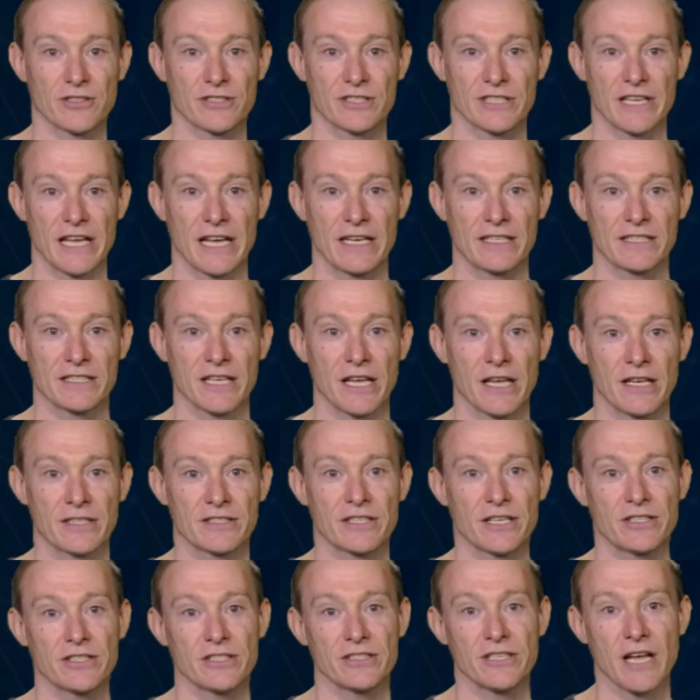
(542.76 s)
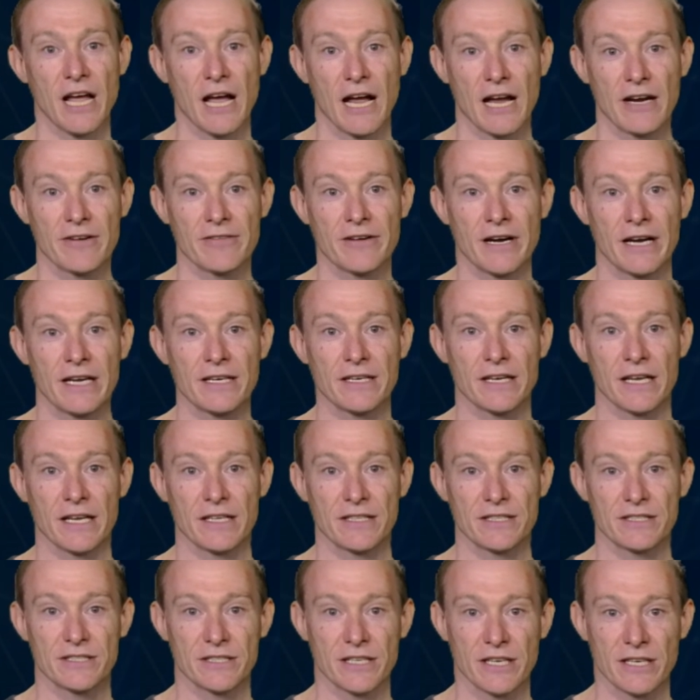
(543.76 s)
states, such as heart rate and
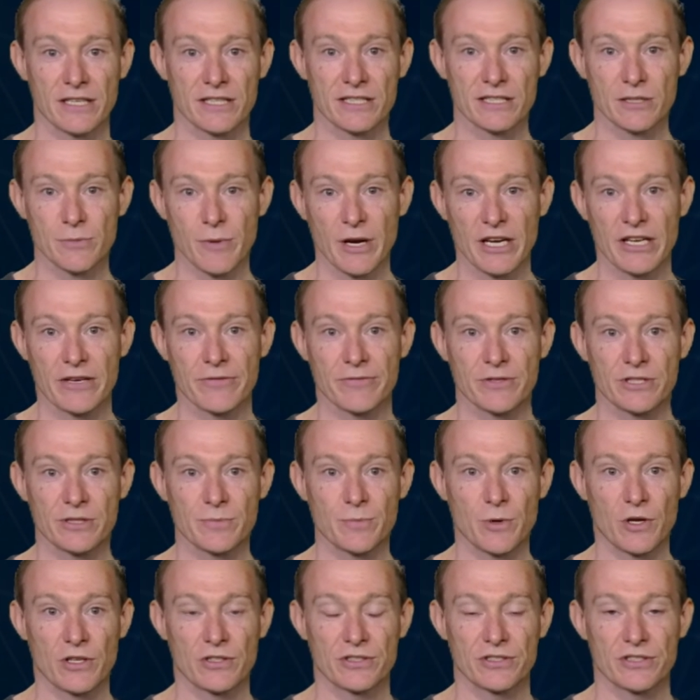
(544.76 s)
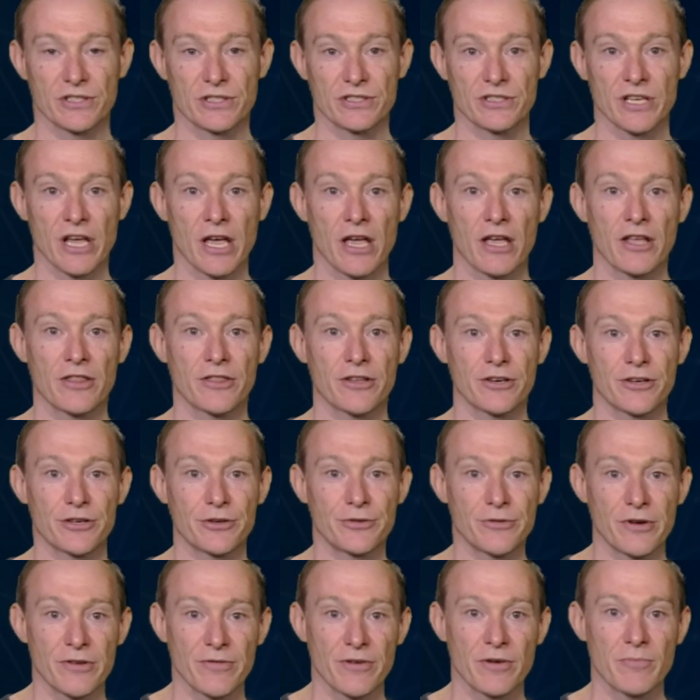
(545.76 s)
skin sweating responses that are
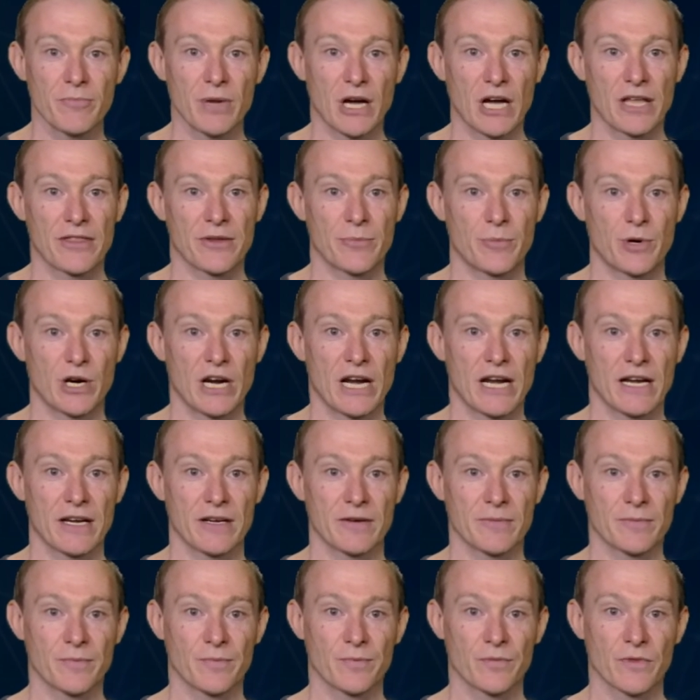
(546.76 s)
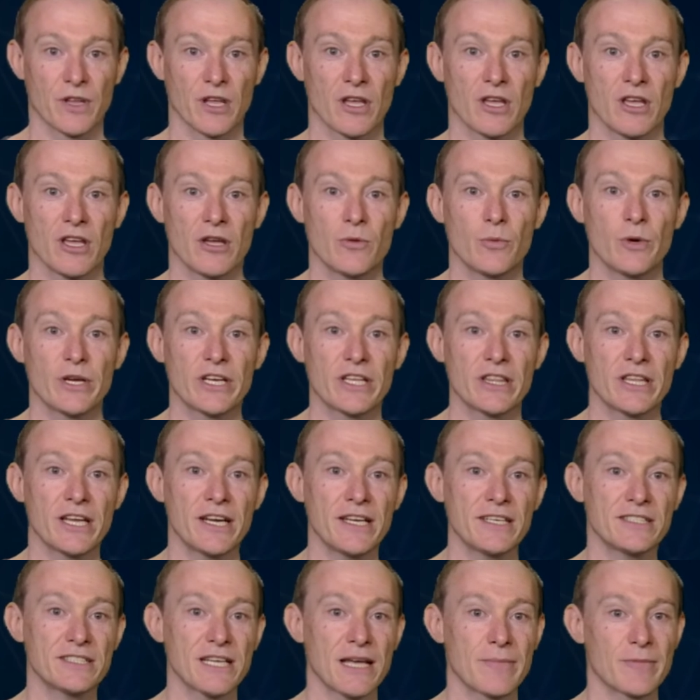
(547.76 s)
driven by the brain. We can then
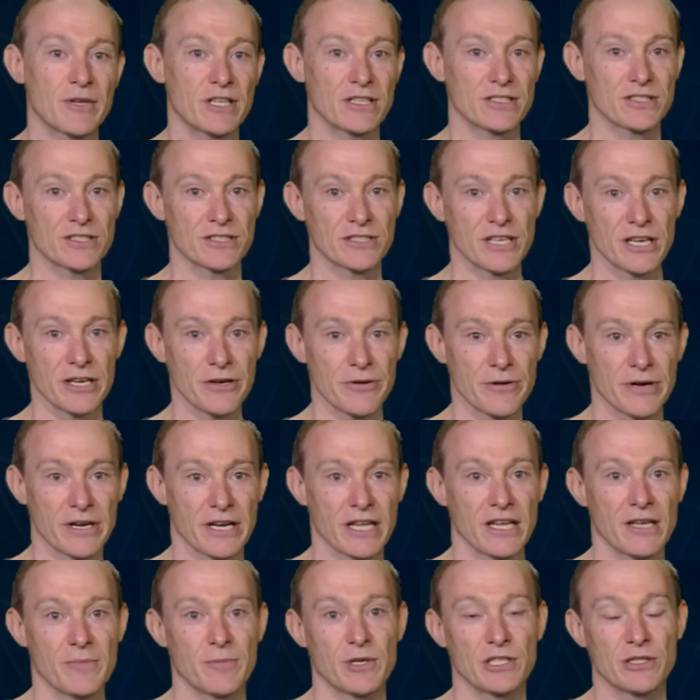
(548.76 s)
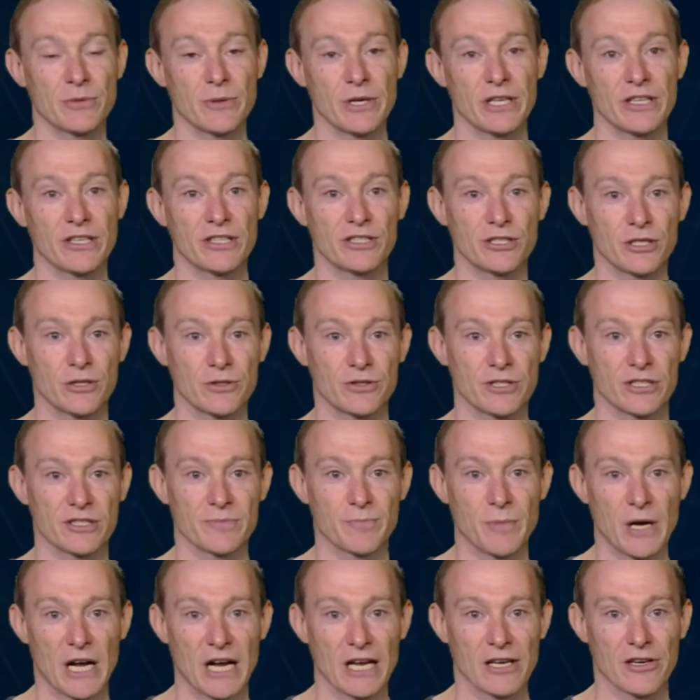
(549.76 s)
examine synchrony between the children's
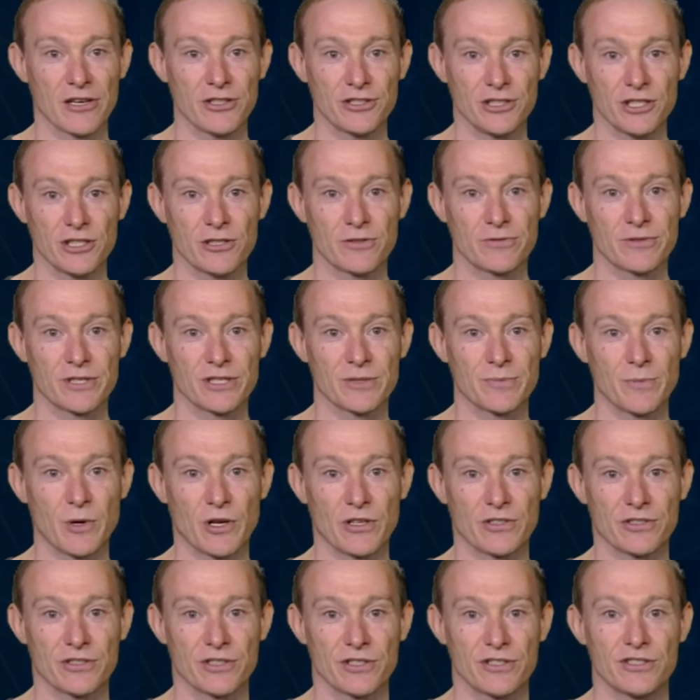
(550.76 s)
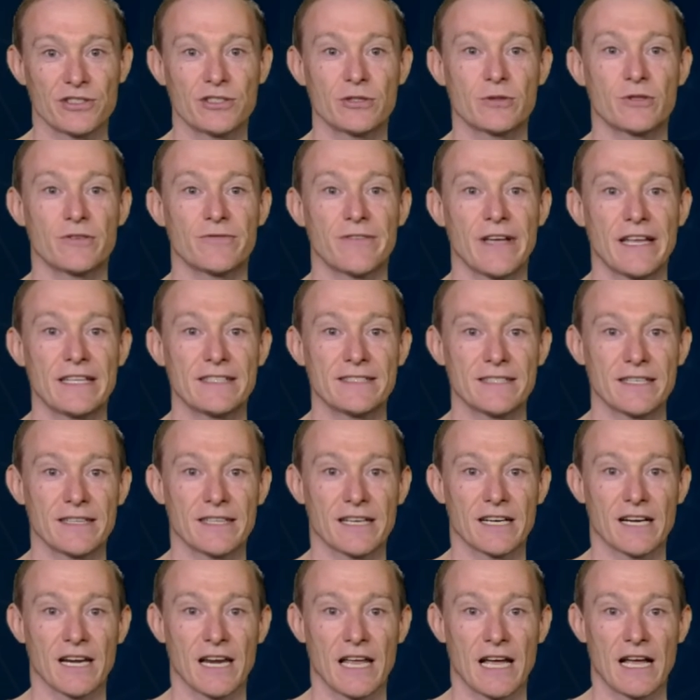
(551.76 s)
biological responses to events in the
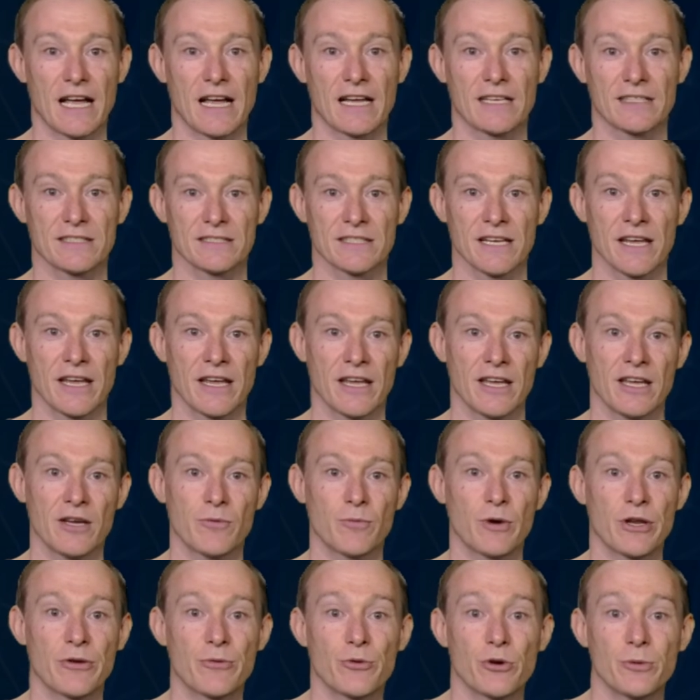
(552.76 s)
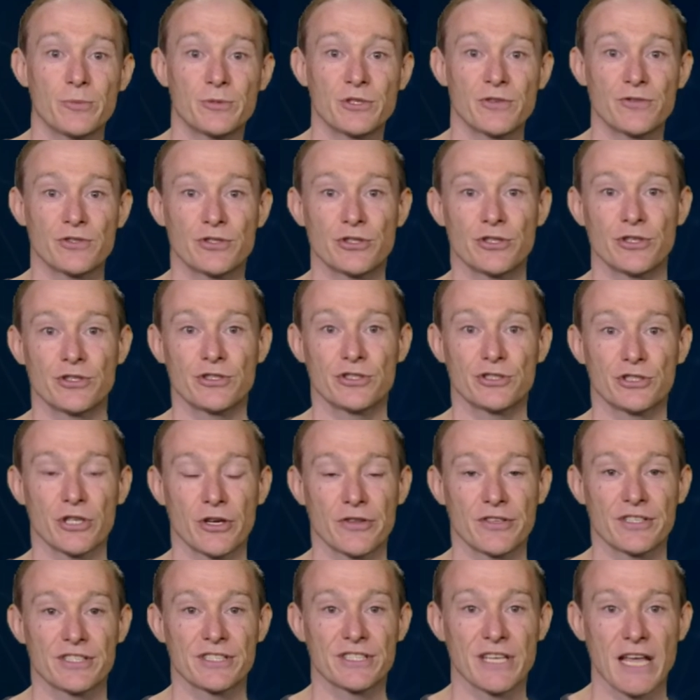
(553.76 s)
class when groups of students show
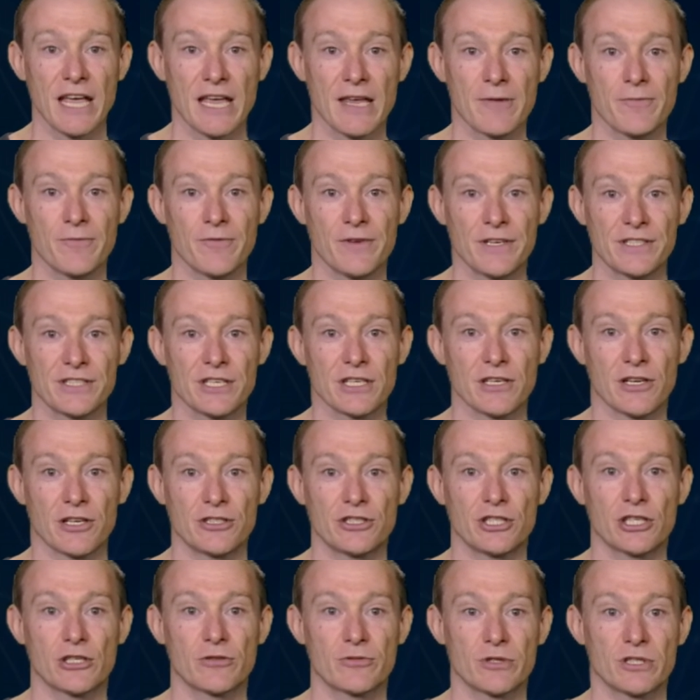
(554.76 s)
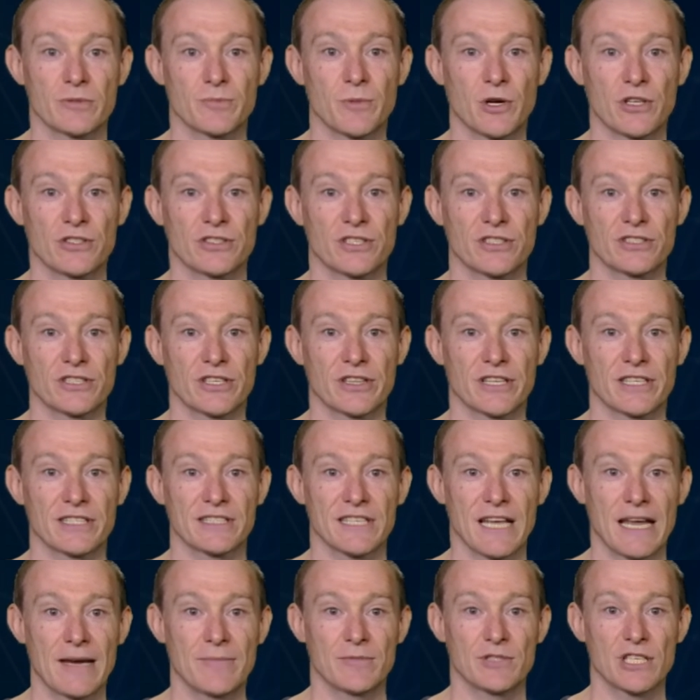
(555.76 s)
the same physiological responses at the
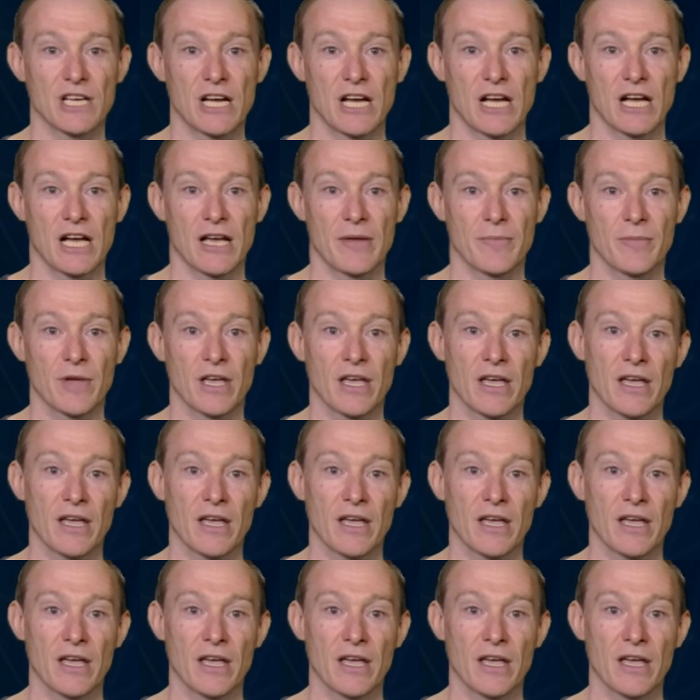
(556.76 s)
same time,